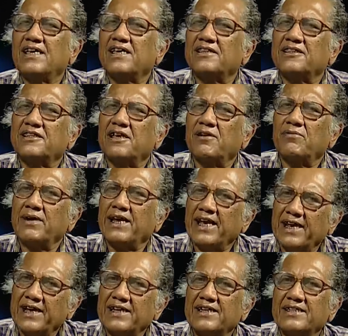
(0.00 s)
the
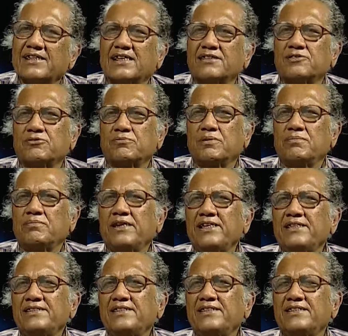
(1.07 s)
way it has to be
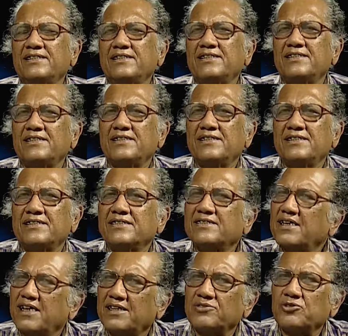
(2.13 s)
made,
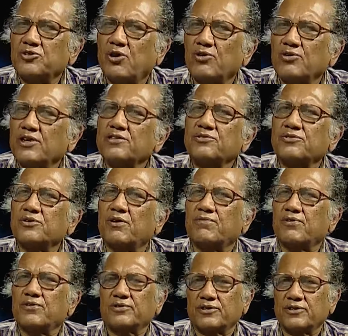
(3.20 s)
and so on and so
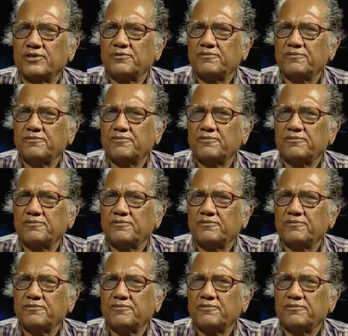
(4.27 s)
forth.